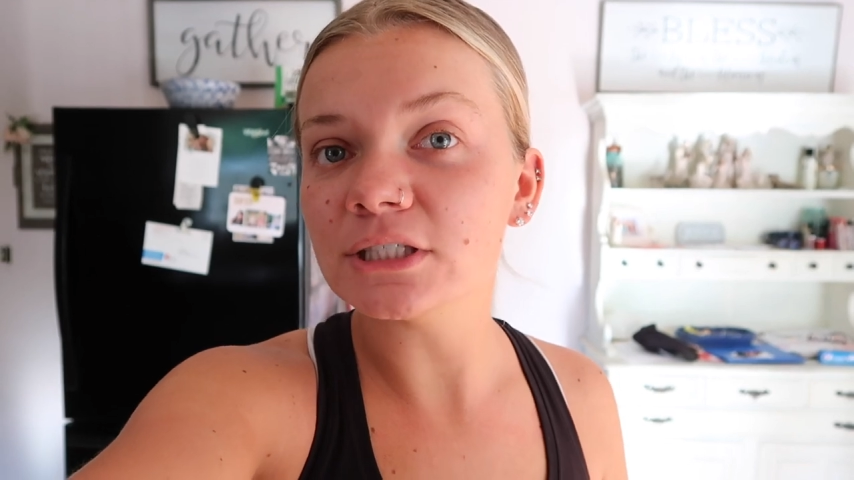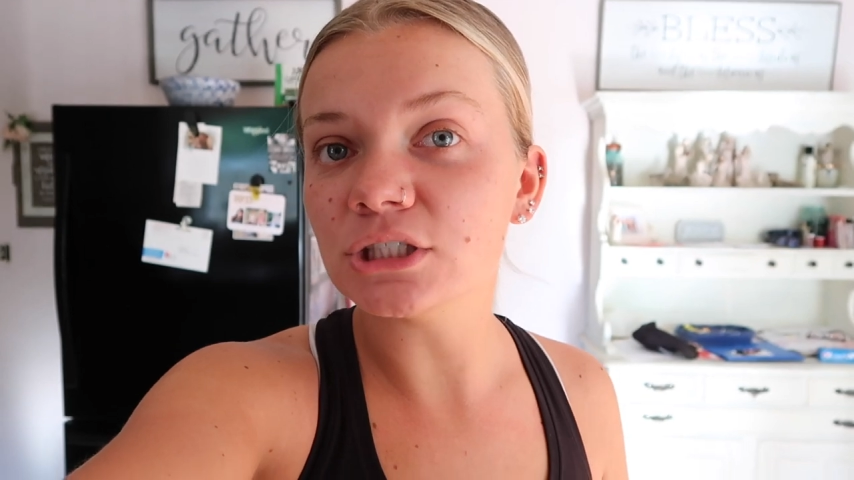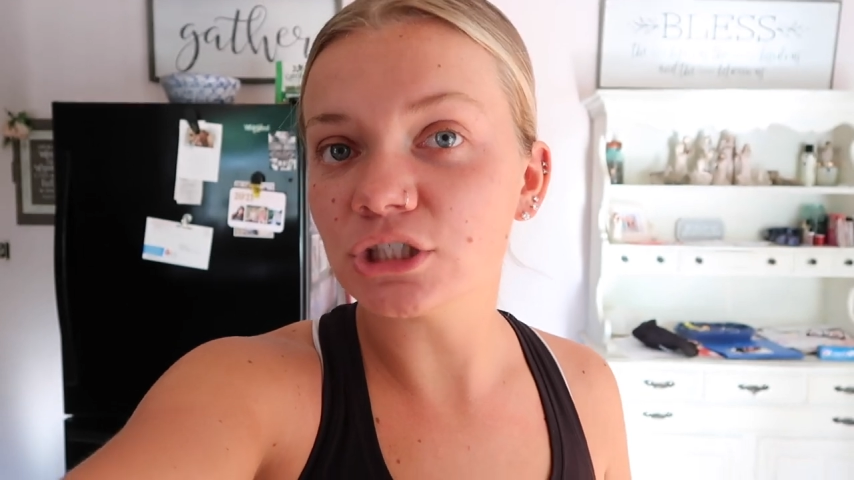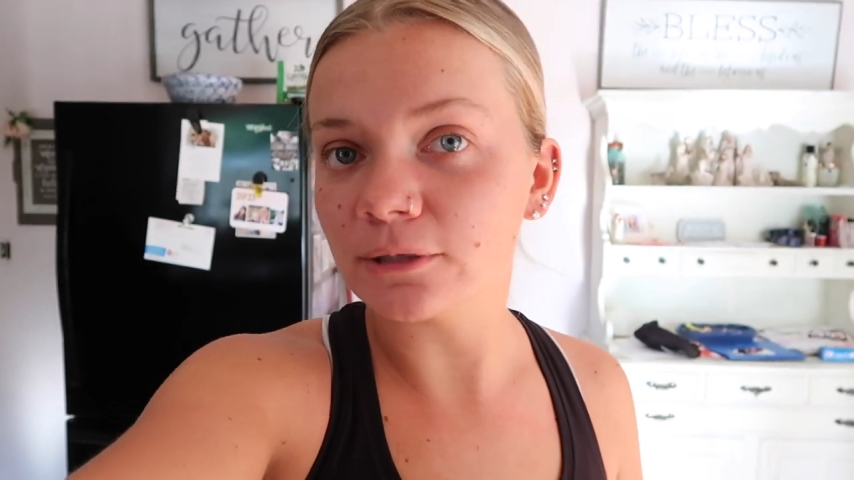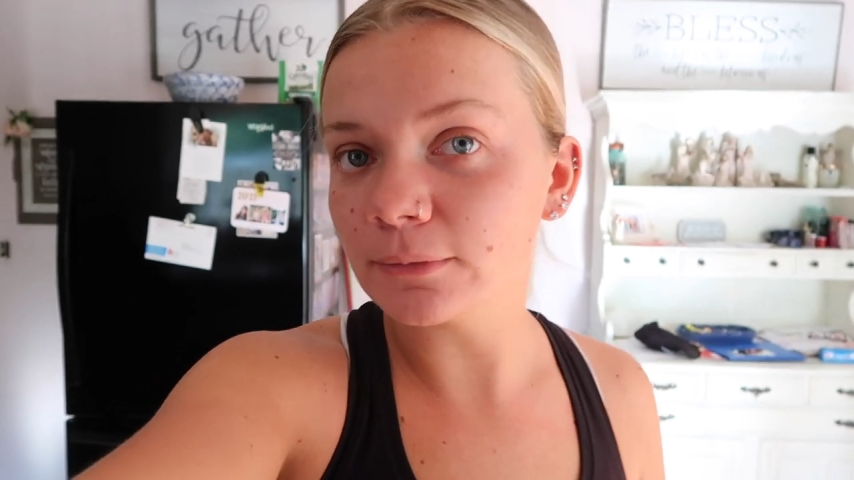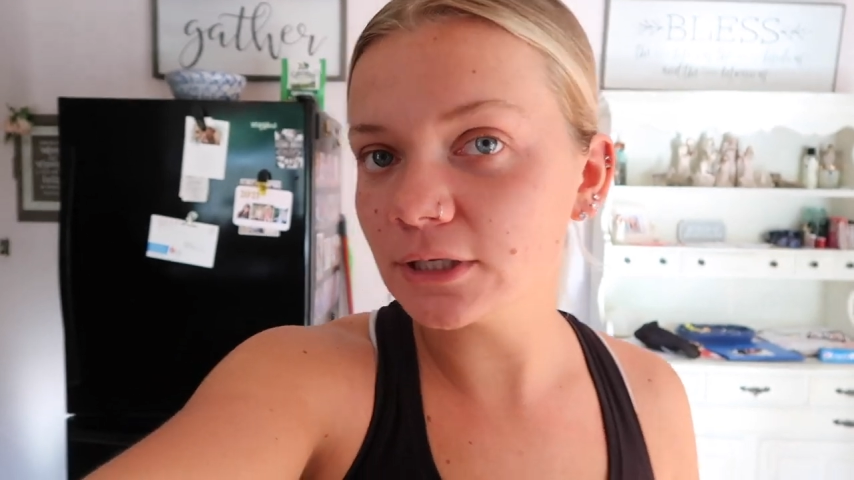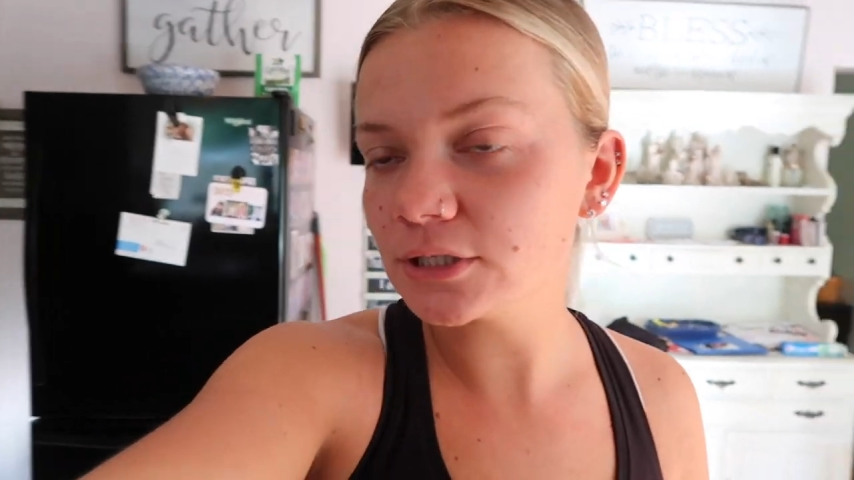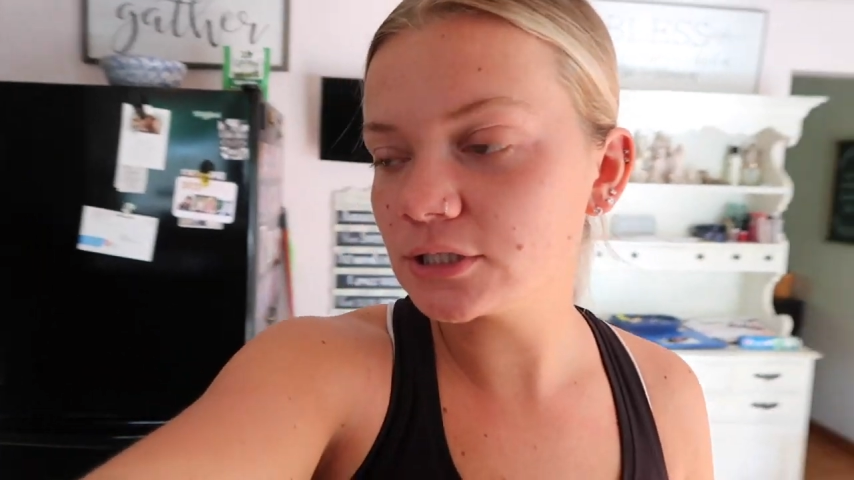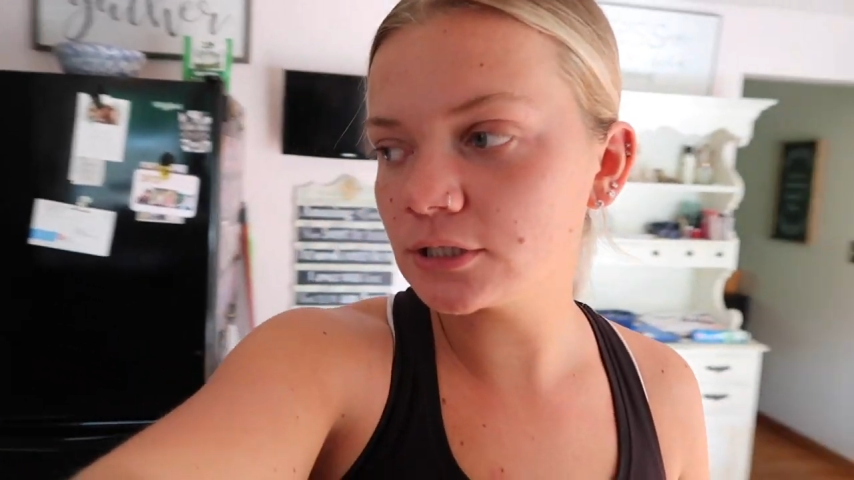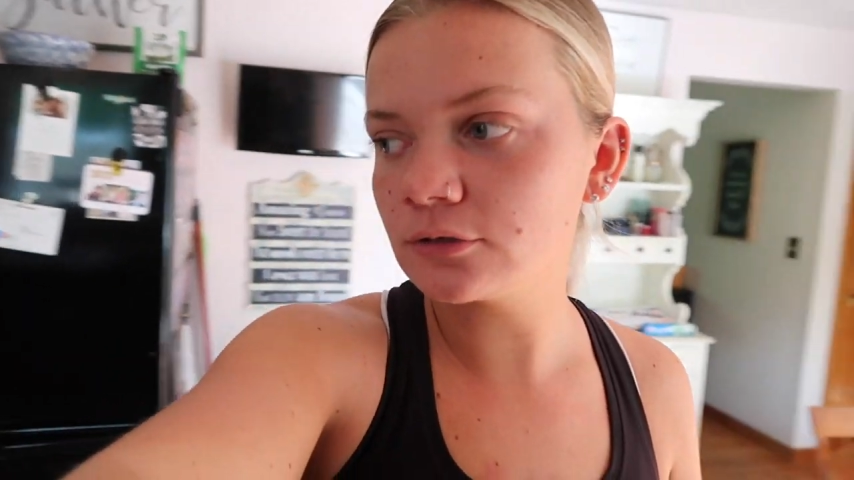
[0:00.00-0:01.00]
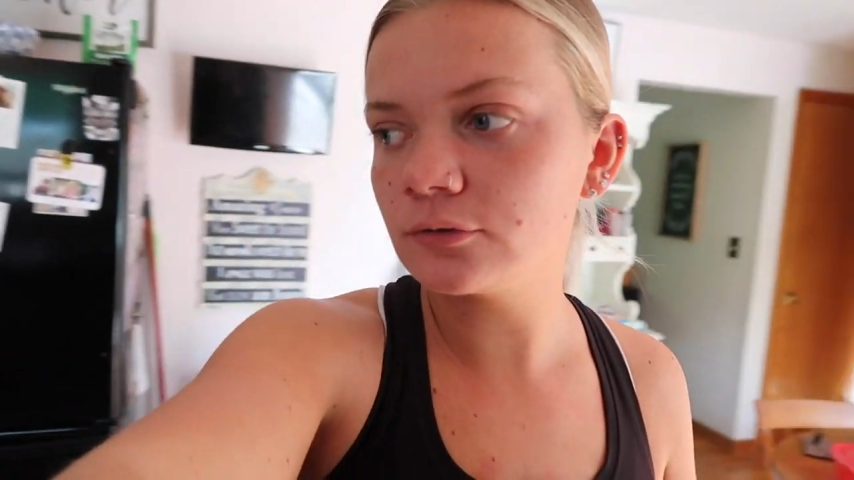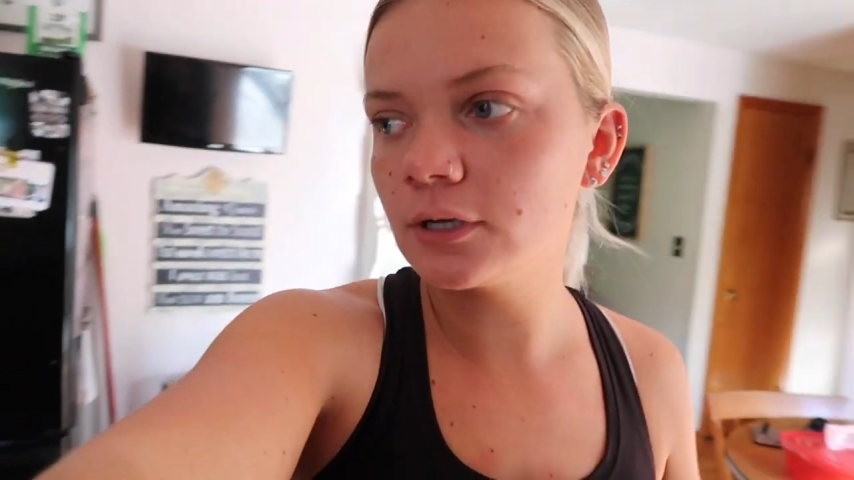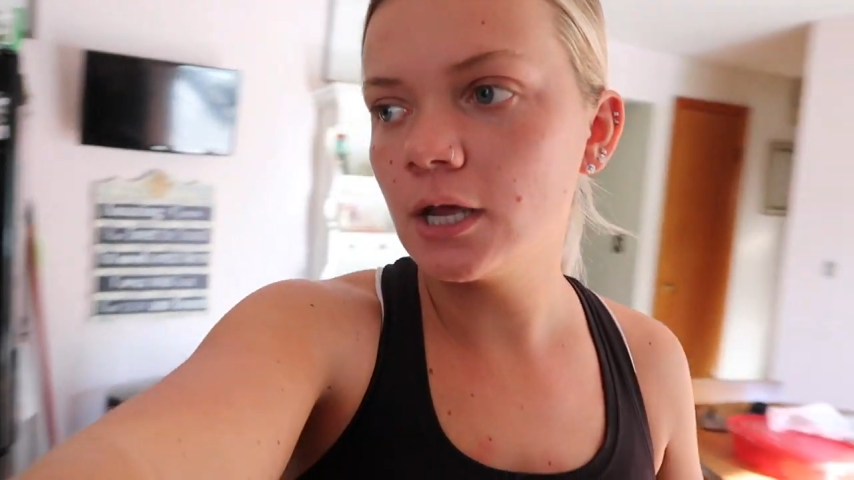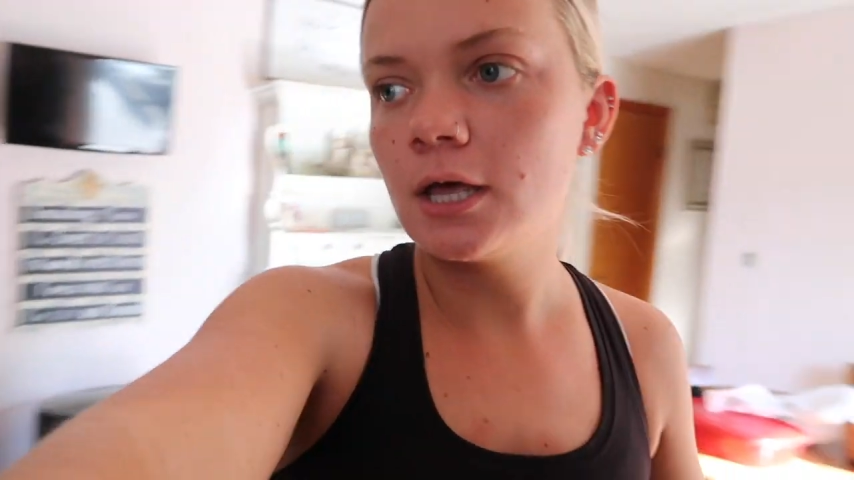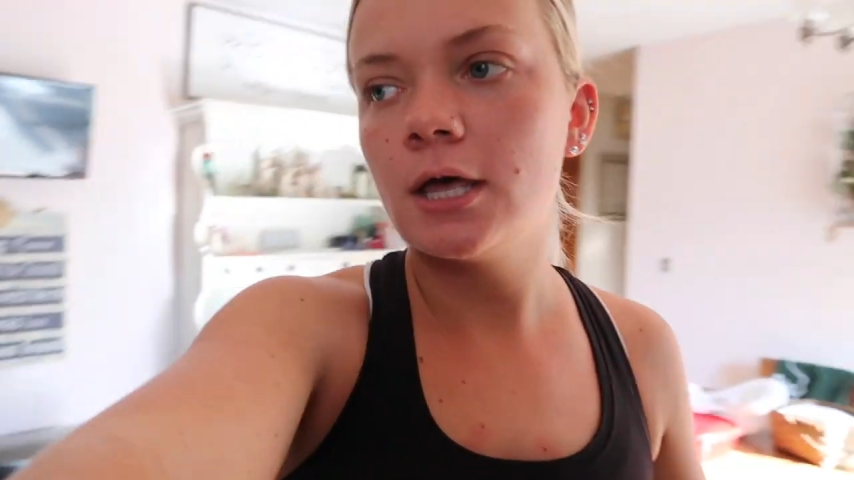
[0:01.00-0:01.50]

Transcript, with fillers: gym here soon.